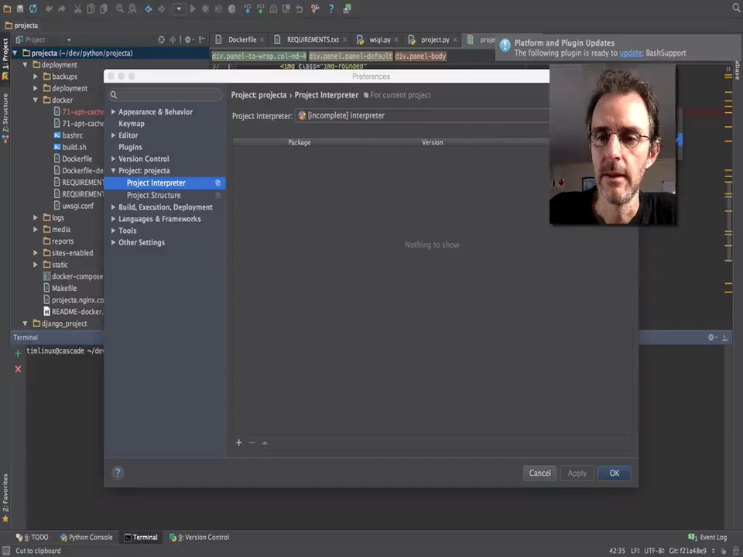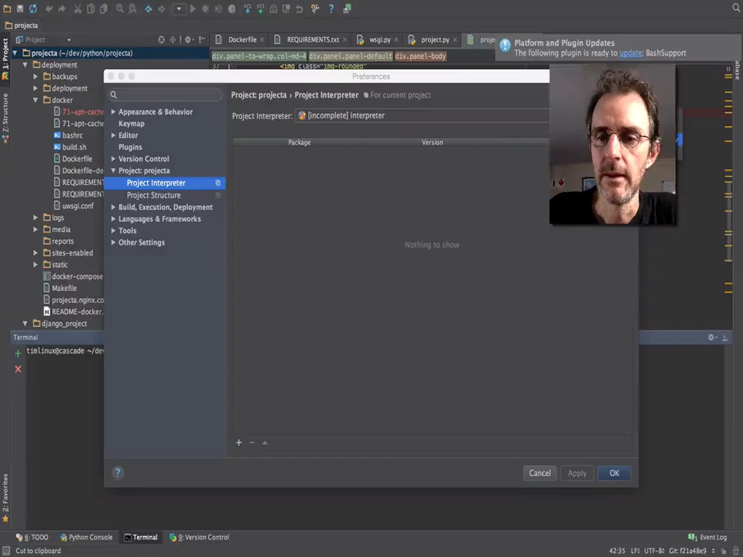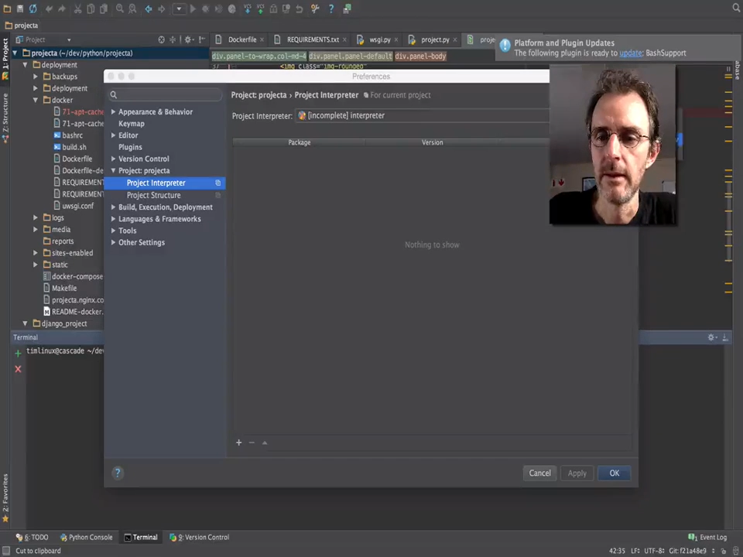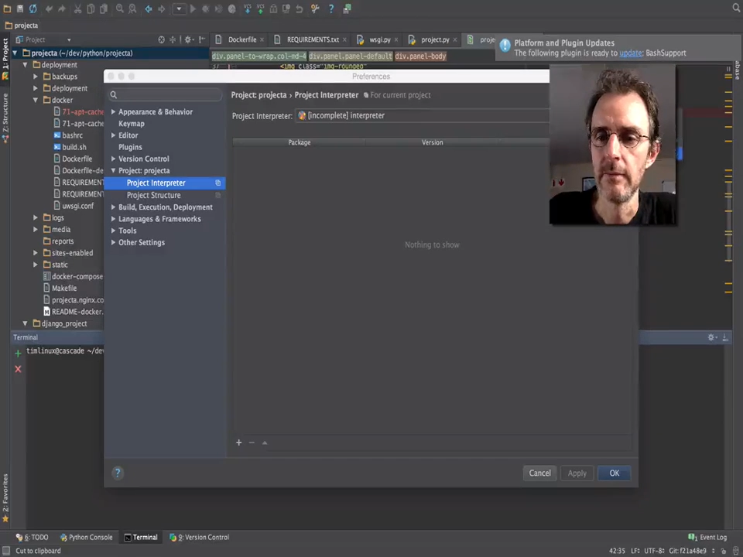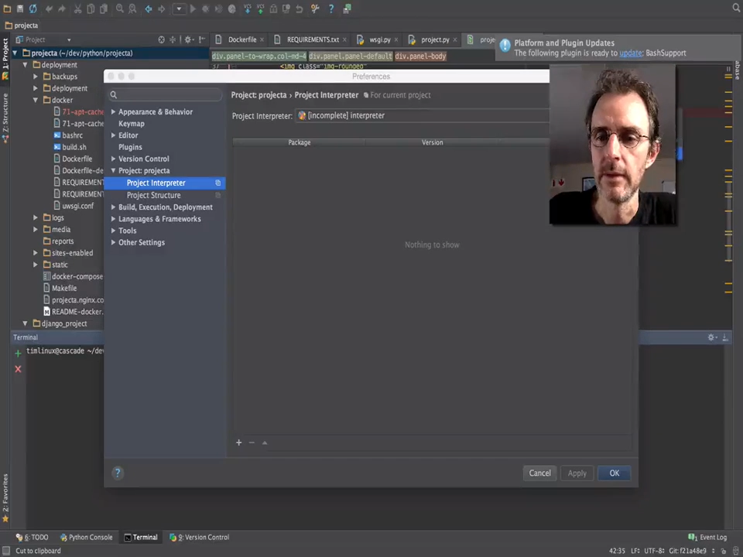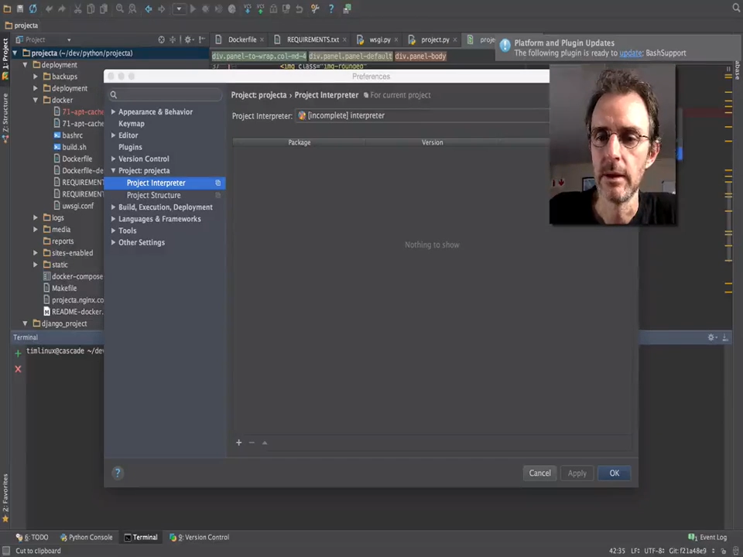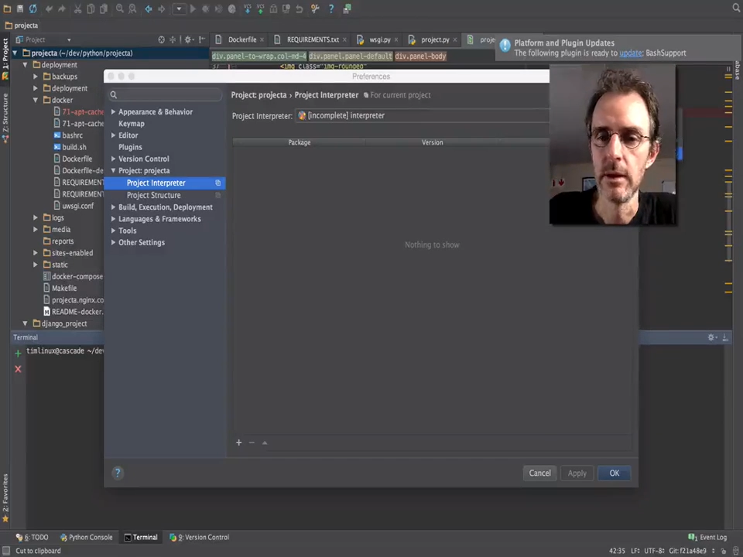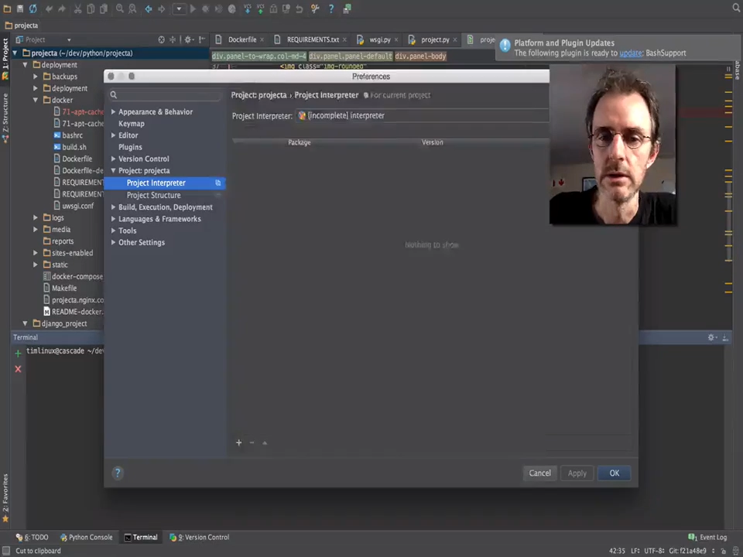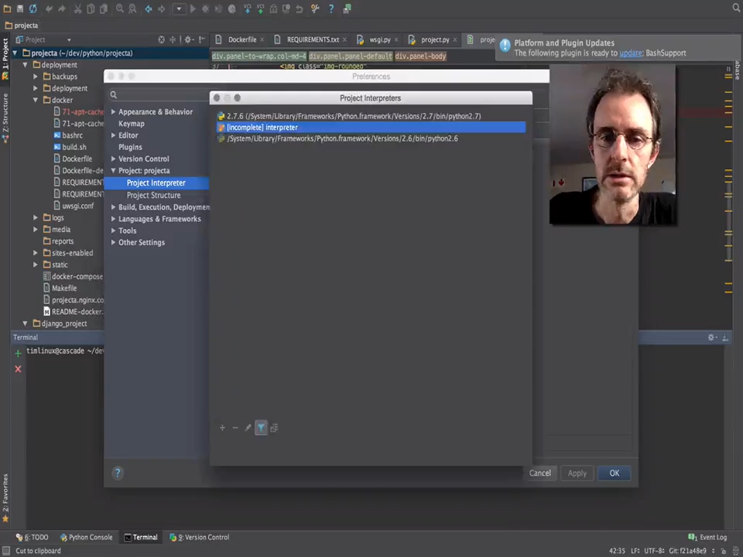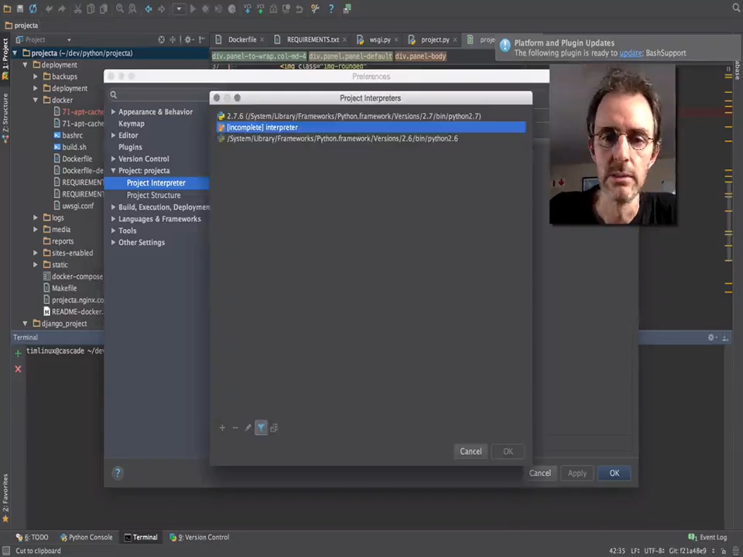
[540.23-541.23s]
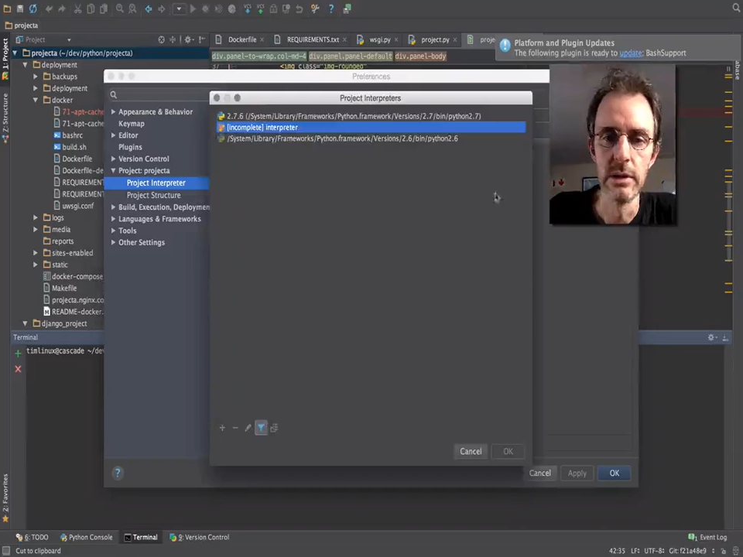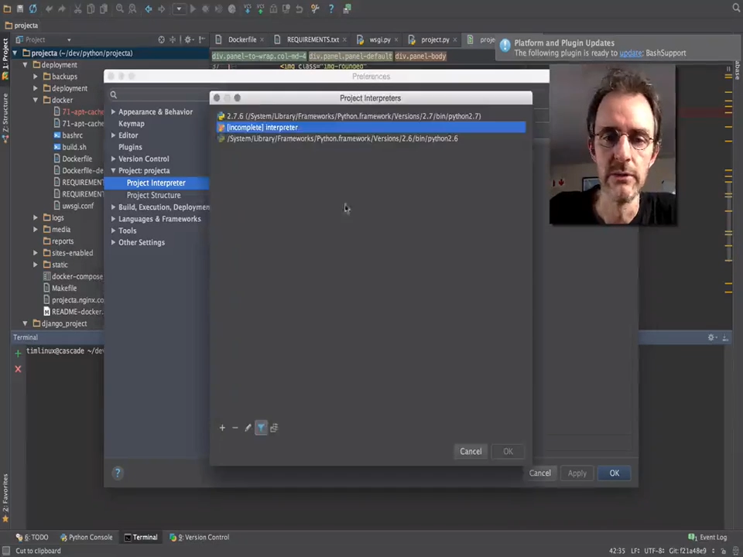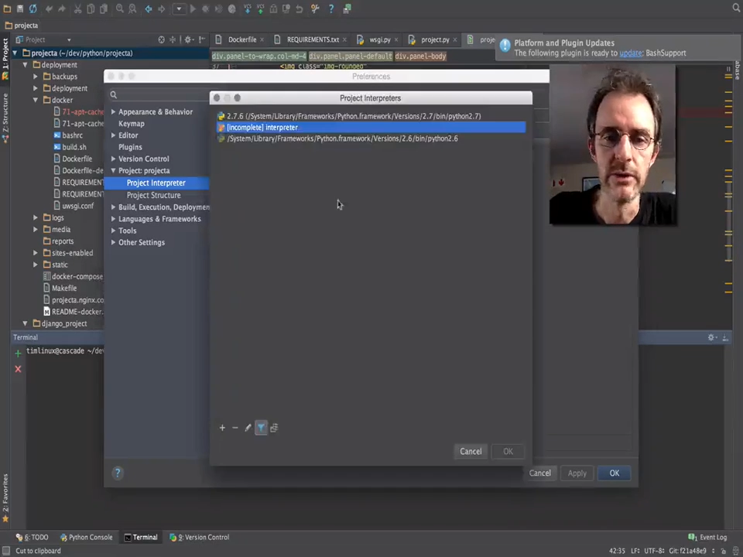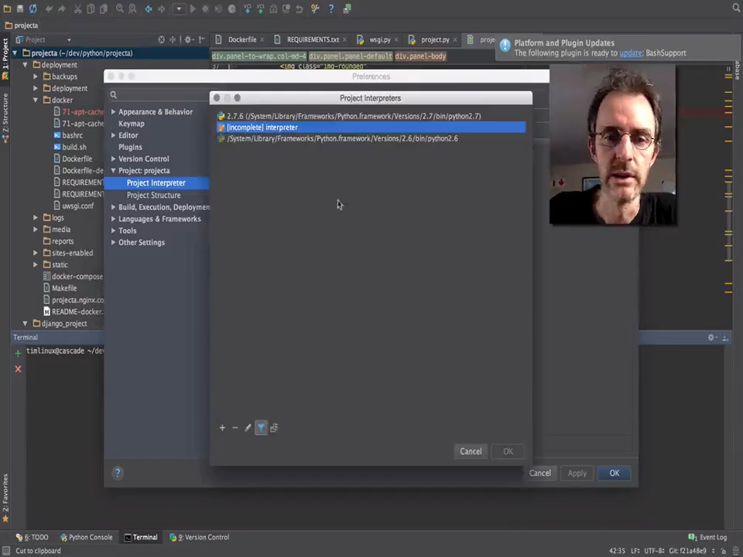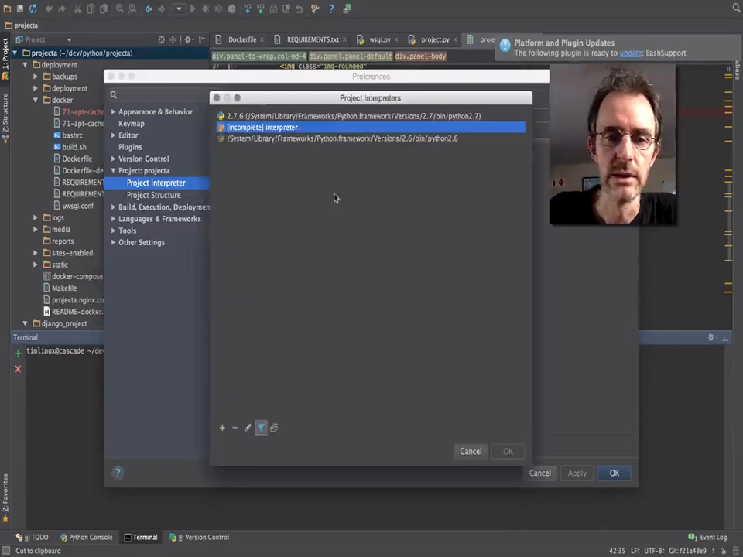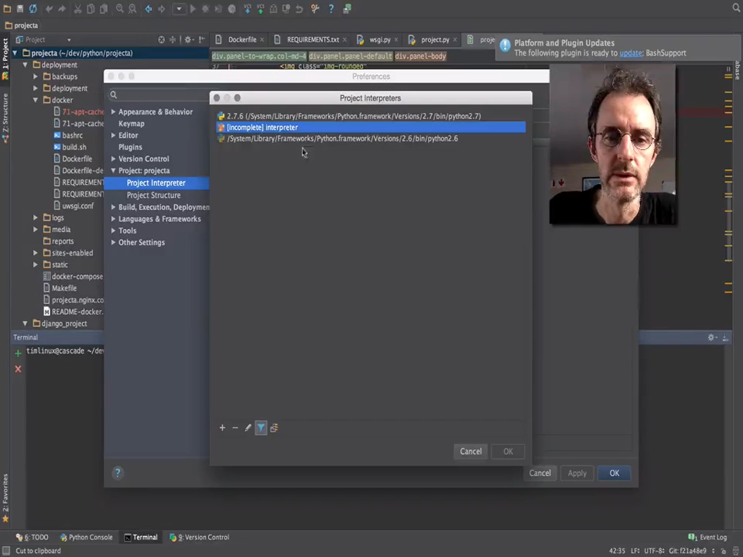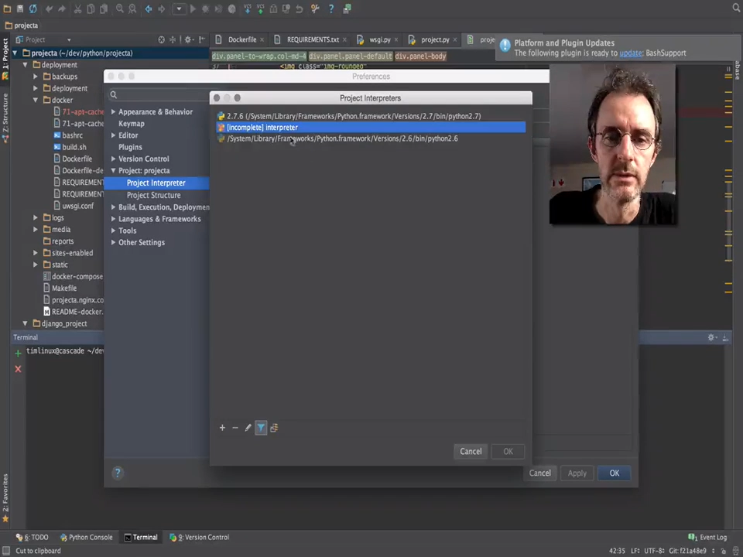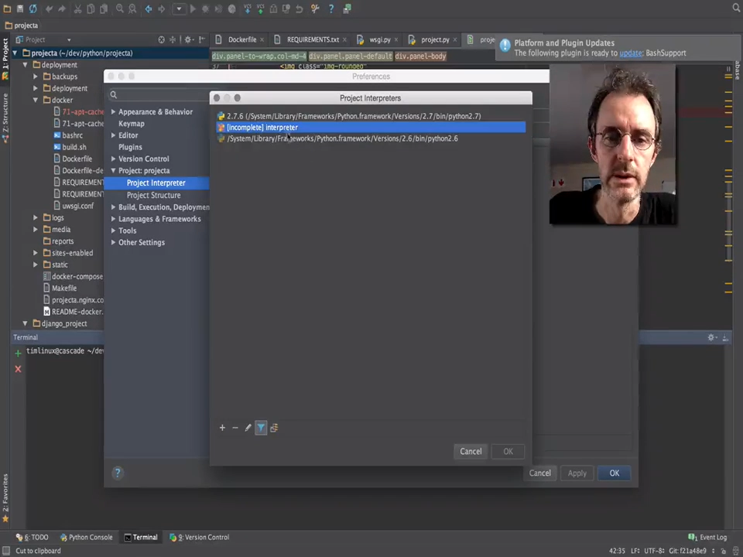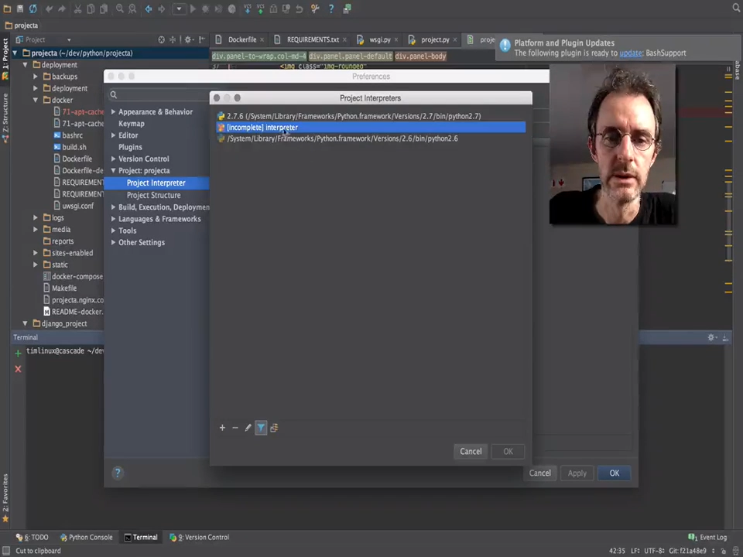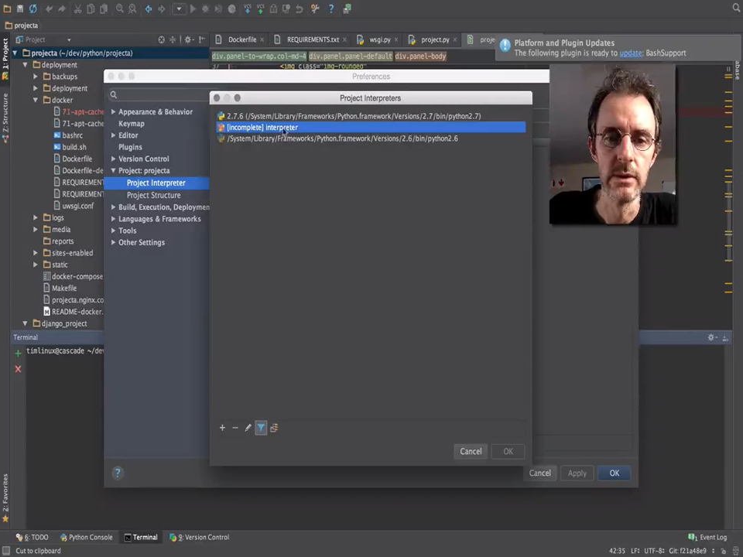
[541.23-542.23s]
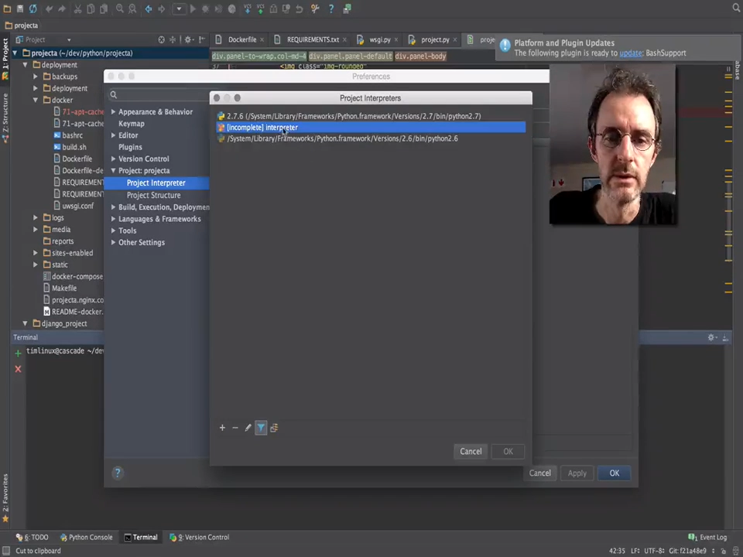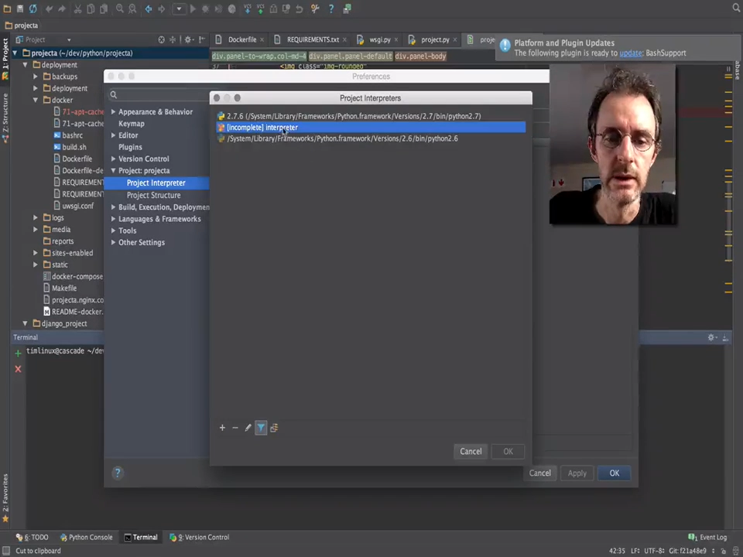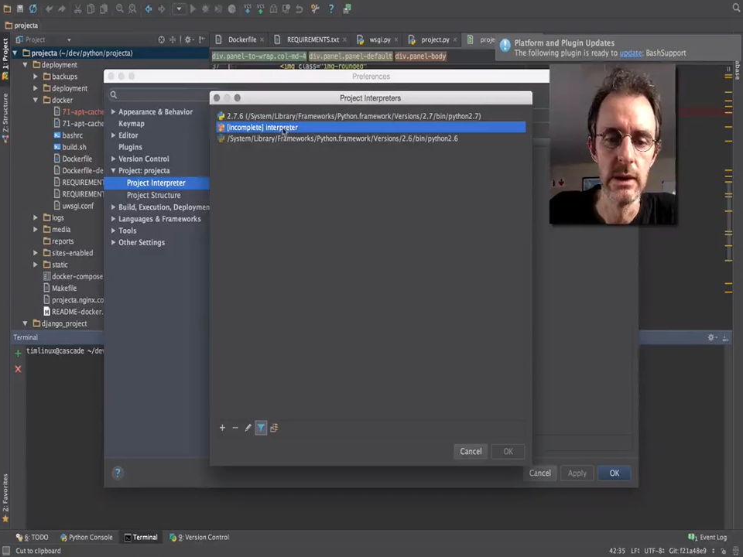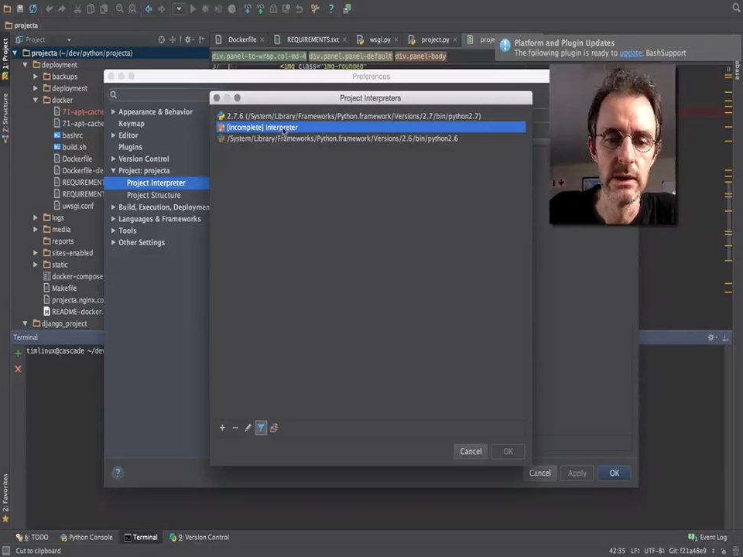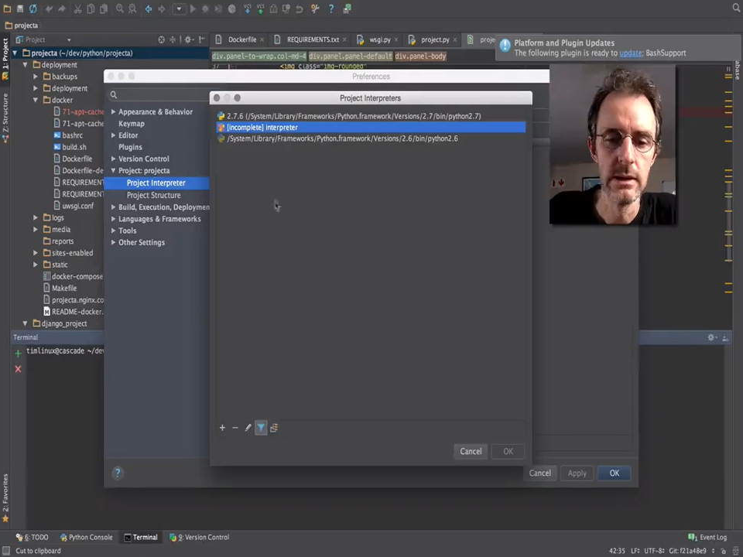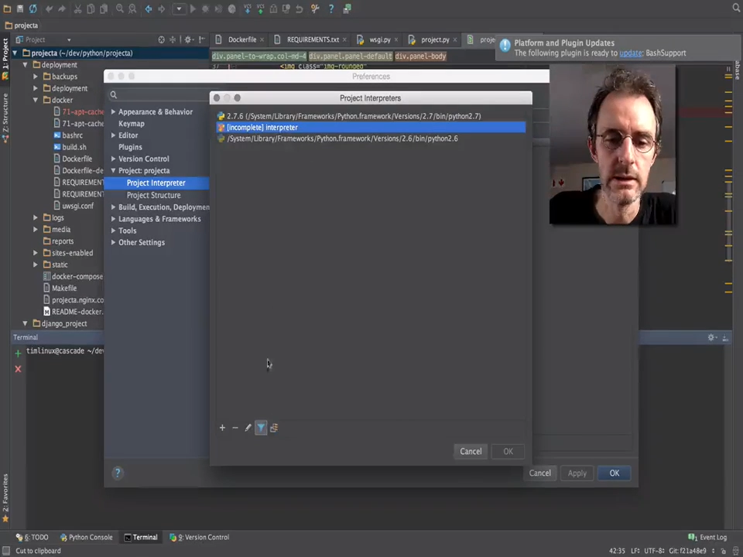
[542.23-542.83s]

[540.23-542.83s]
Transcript: I'm going to go to modify that one that we had,